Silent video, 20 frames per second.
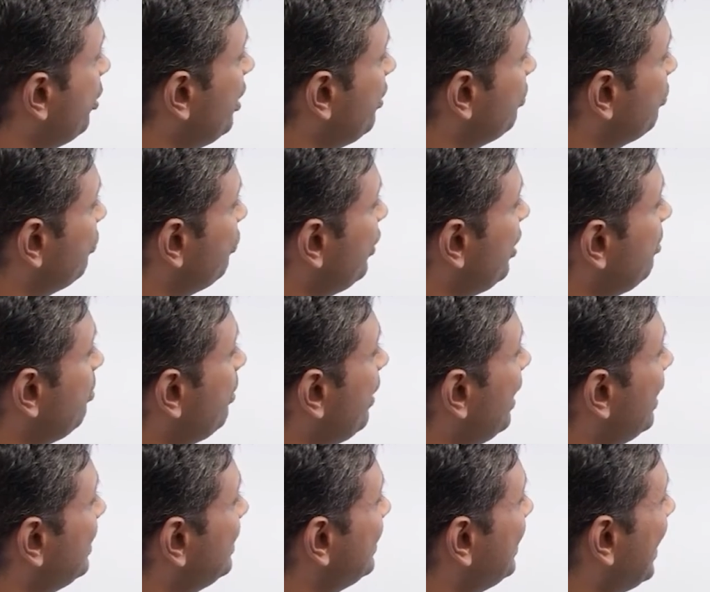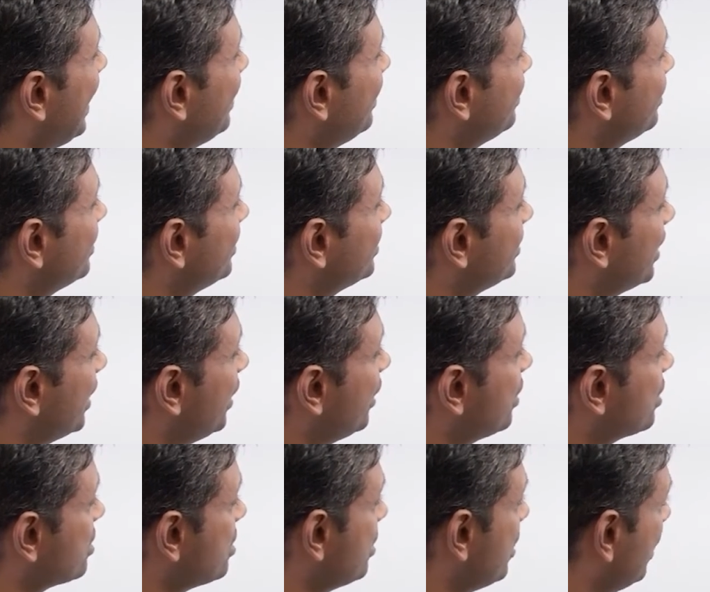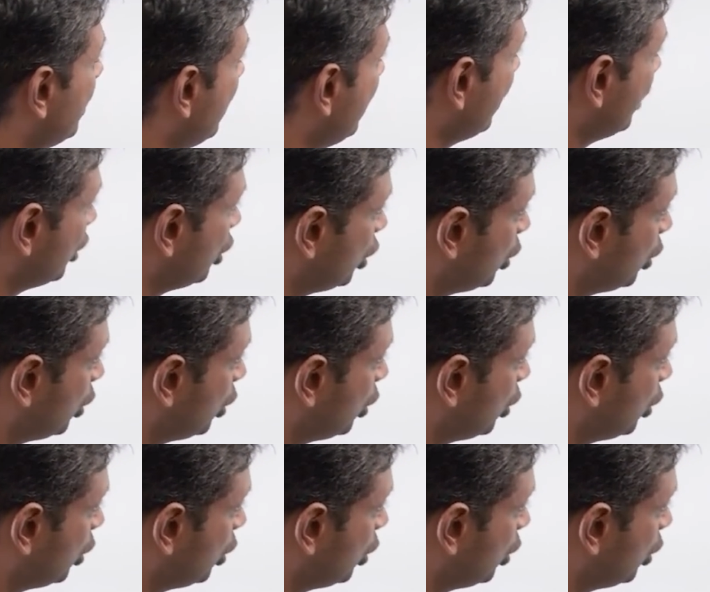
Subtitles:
many female dancers are interested in attending a